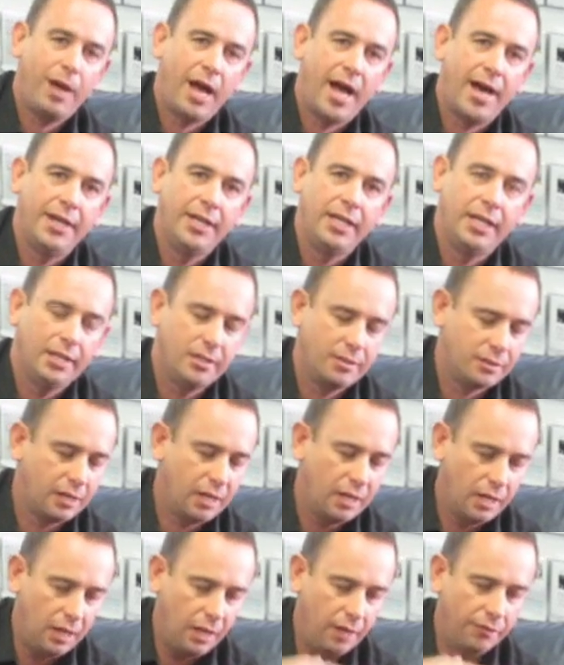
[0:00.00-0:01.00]
part
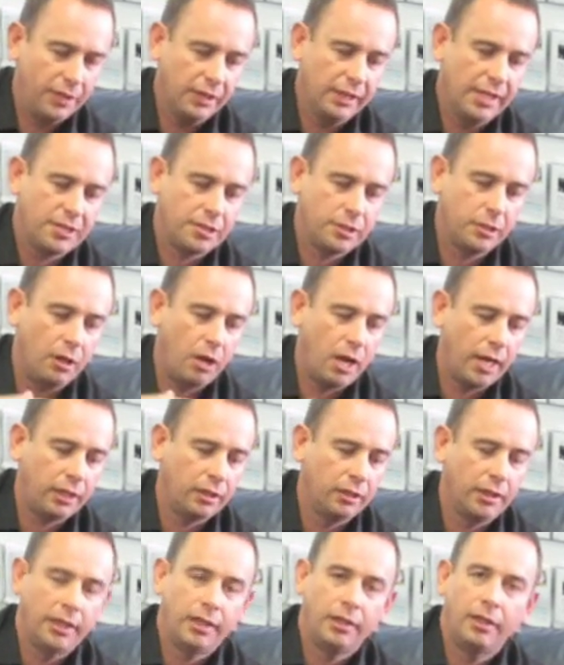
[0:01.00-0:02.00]
is, the less
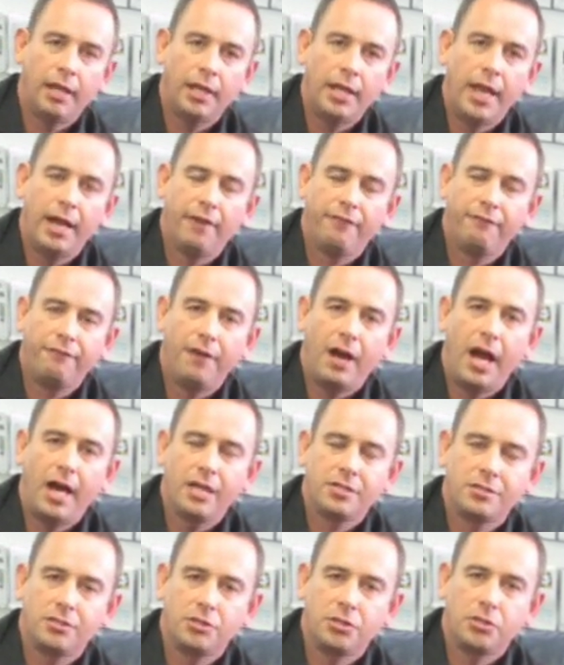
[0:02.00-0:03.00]
likely and how
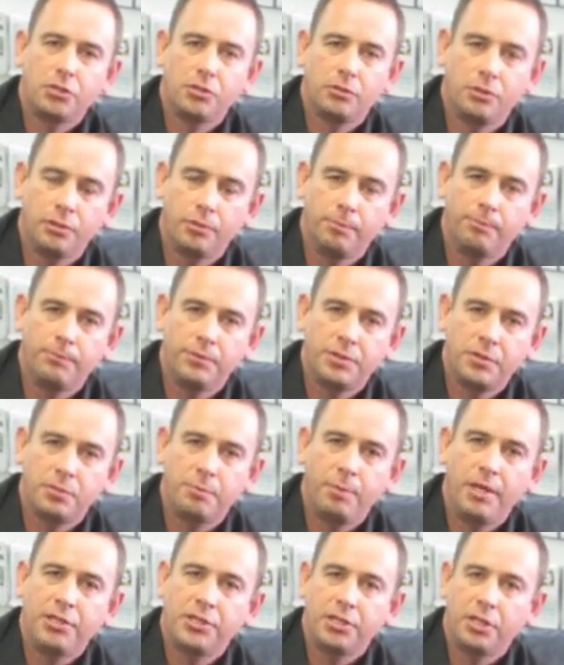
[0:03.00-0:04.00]
fast the
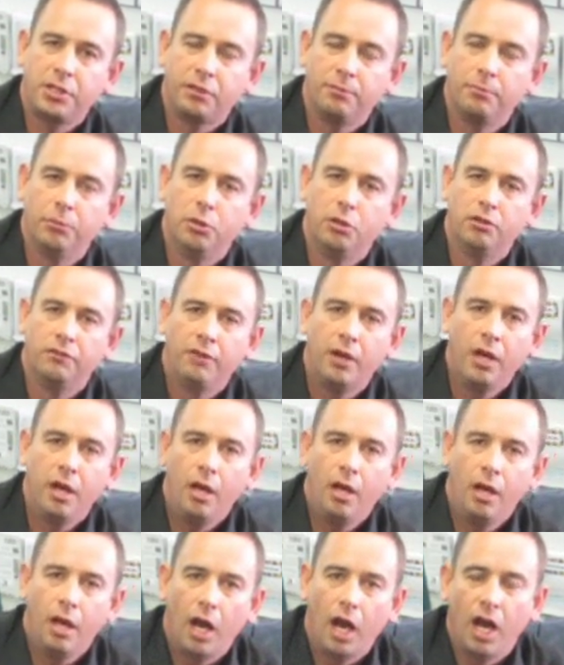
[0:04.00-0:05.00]
suspension can move
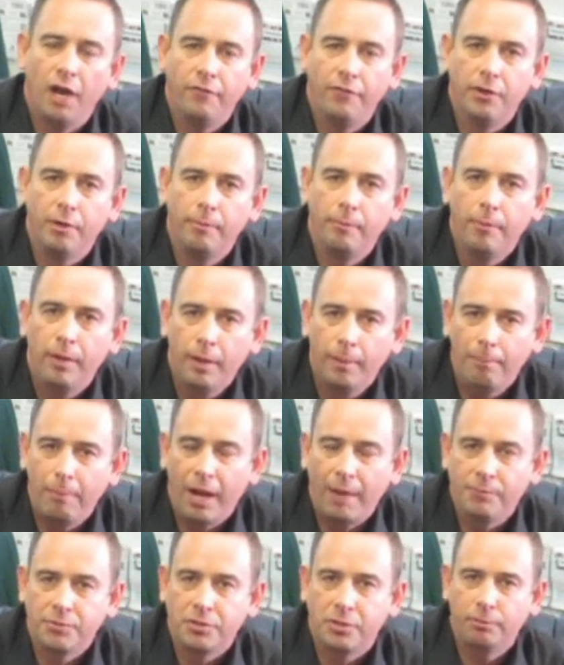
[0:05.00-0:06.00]
over
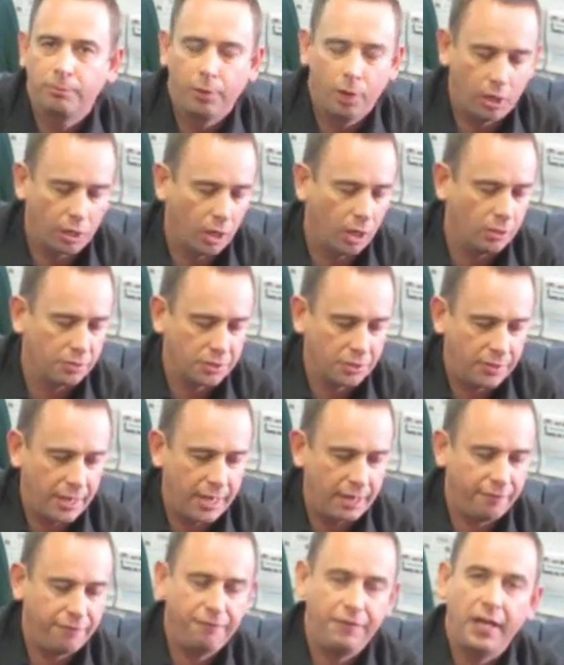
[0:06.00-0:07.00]
bumps and potholes, and
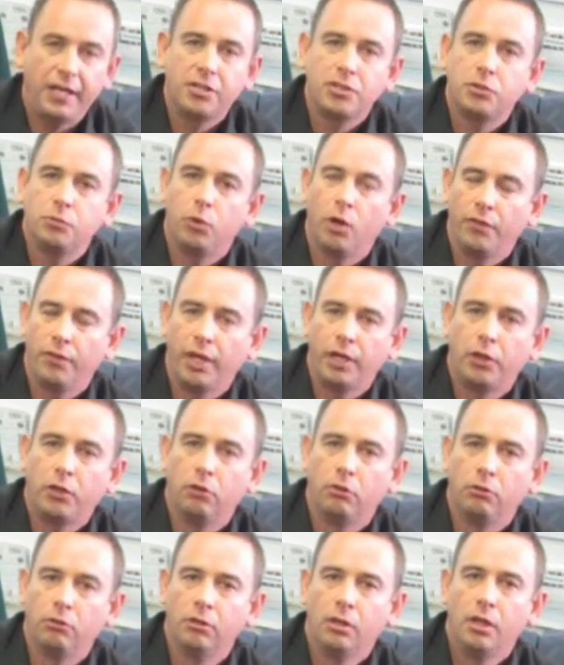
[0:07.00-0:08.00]
that affects what they
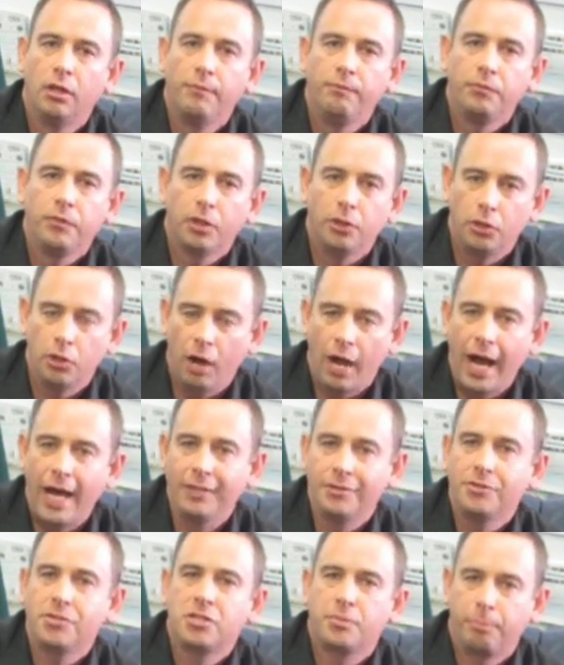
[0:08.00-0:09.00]
call your
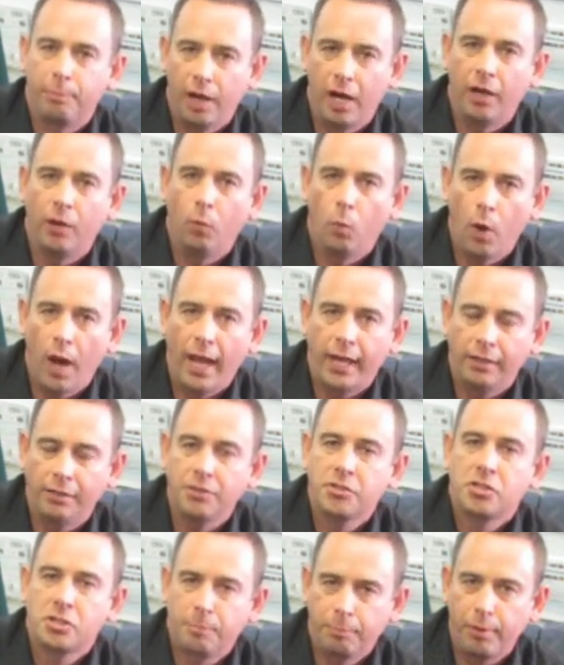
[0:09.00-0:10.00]
unsprung weight.
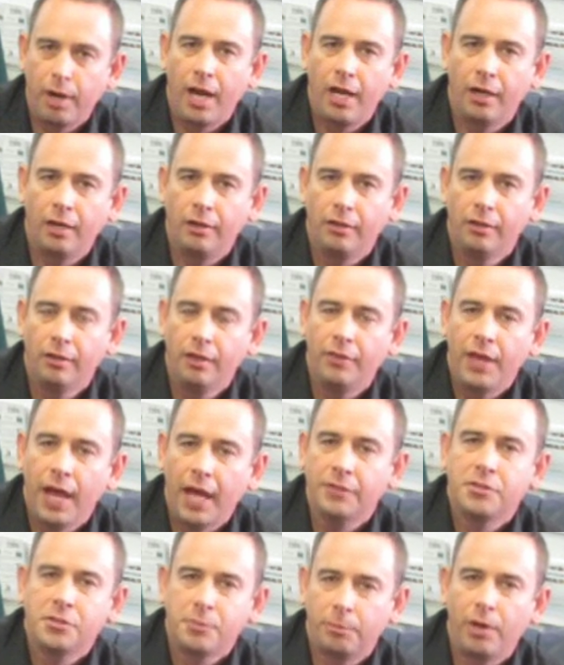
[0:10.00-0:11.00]
The
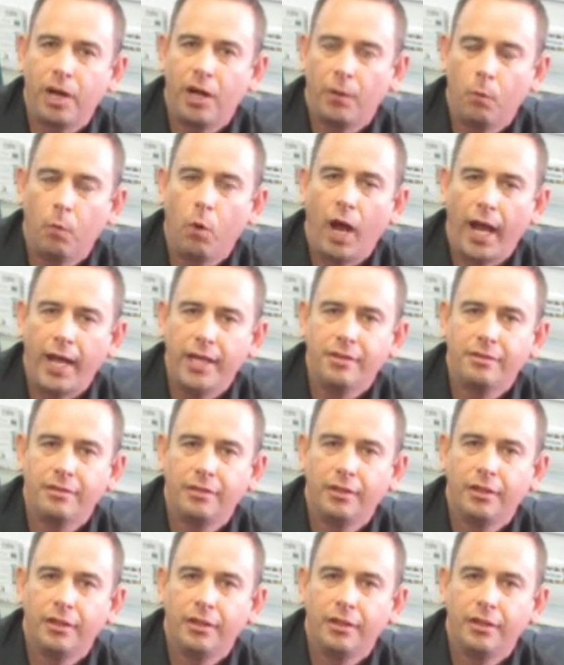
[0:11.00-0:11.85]
unsprung weight,